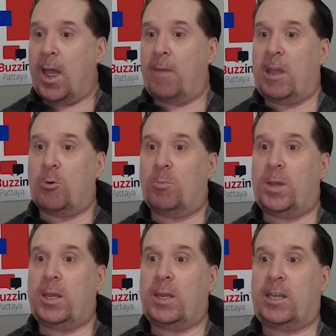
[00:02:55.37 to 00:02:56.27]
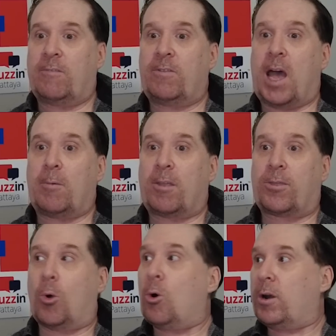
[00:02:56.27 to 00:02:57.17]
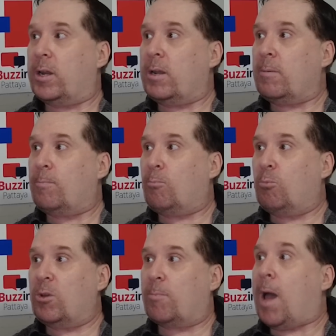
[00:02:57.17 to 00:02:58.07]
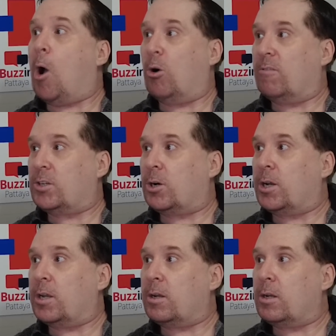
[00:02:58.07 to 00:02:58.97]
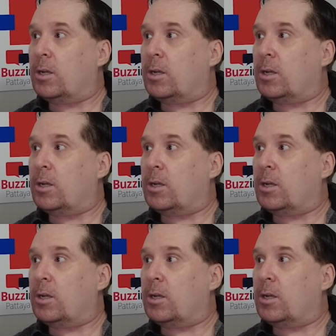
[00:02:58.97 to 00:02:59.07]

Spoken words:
and they will be given that authority with a power of attorney.